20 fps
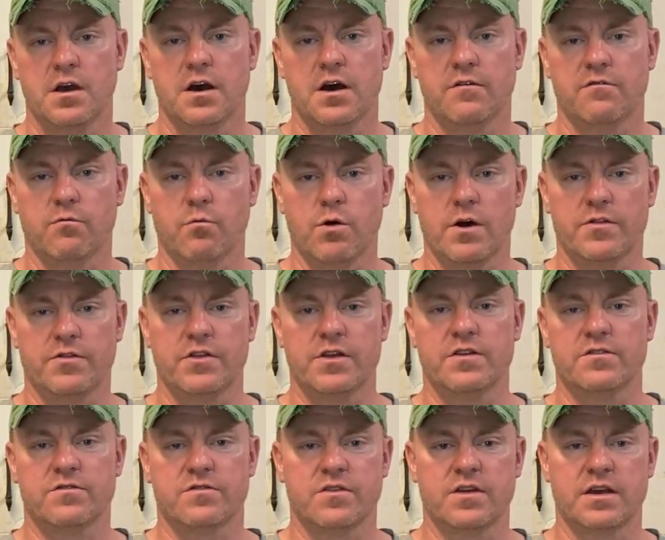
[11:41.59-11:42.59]
of what
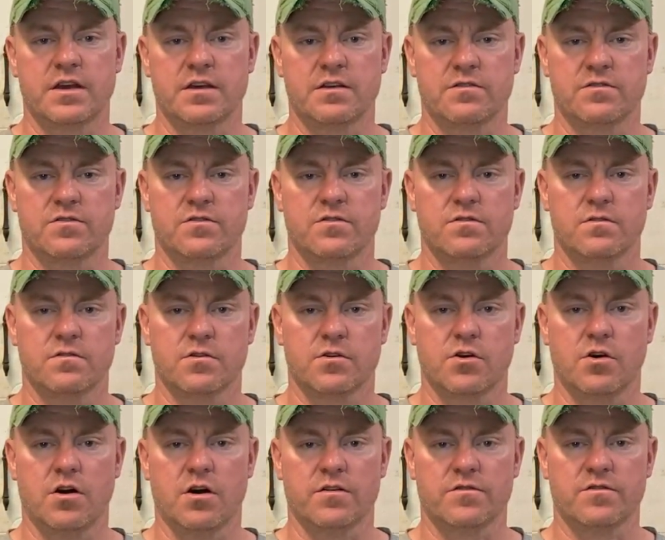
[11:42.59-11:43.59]
these things
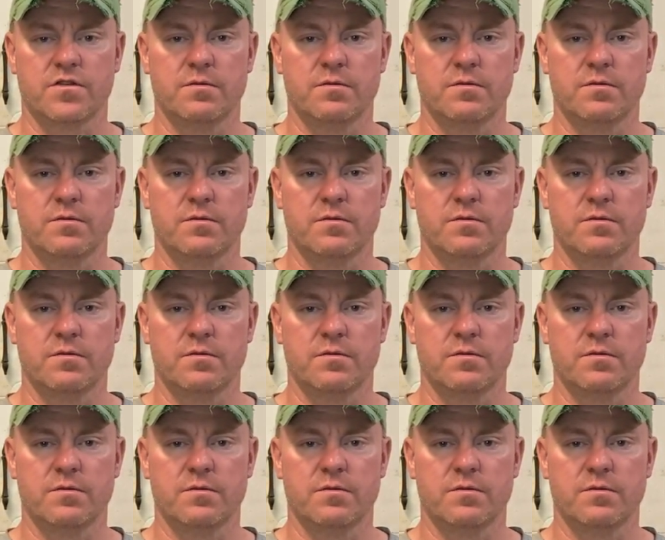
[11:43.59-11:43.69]
cost.